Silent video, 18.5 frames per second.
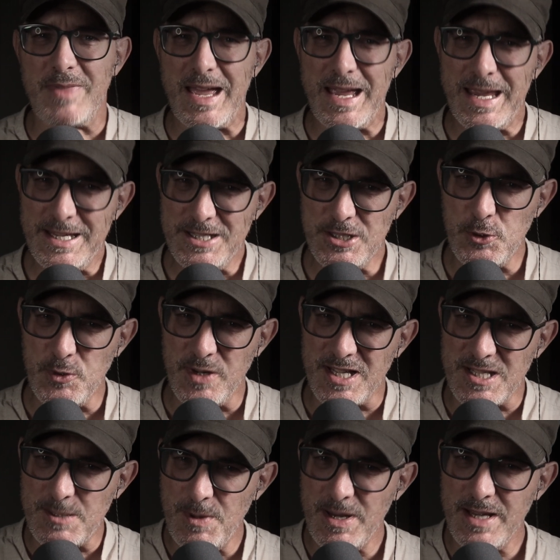That
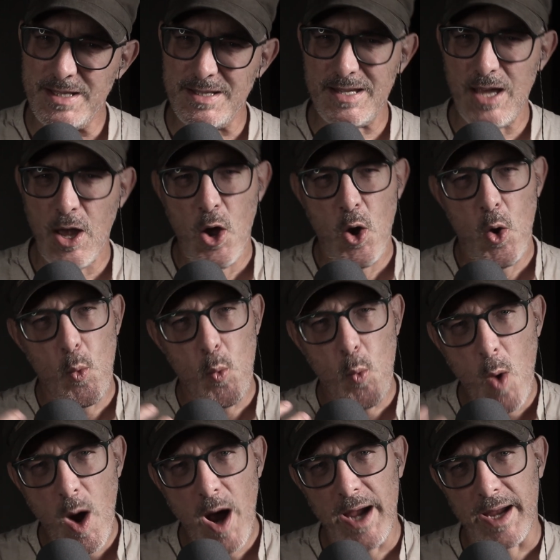history explains
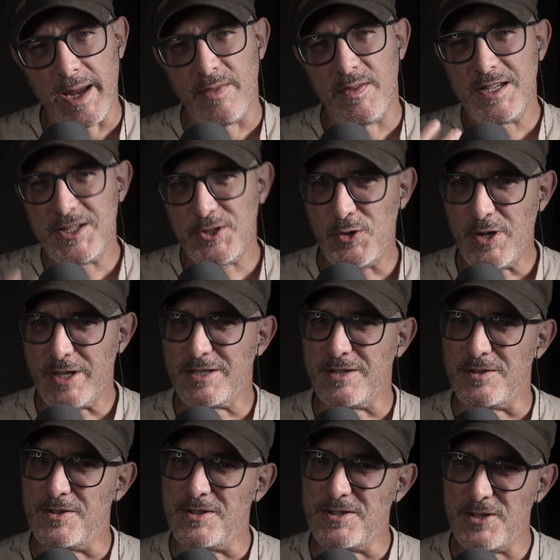why they
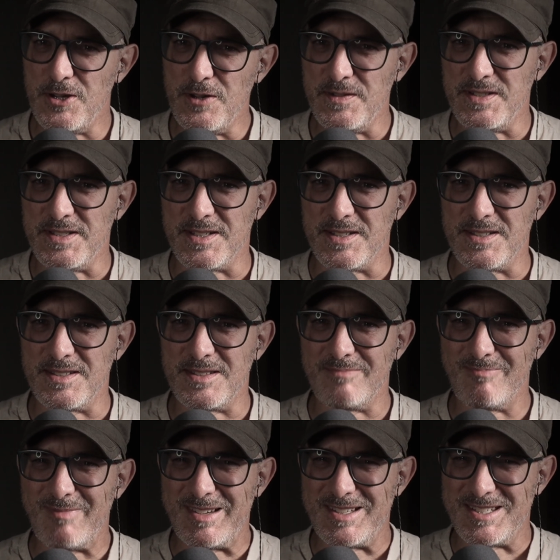structure the
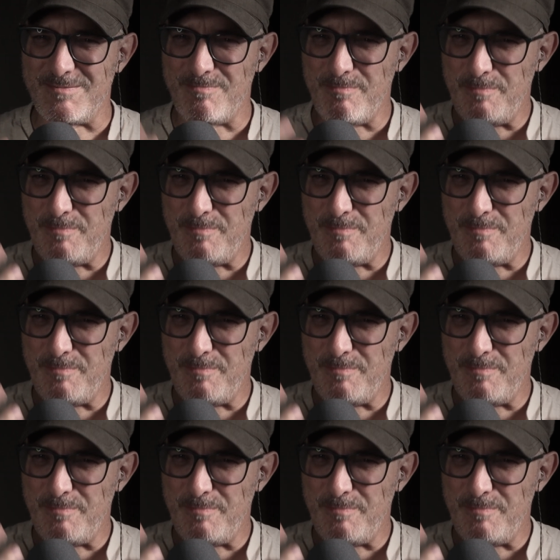services as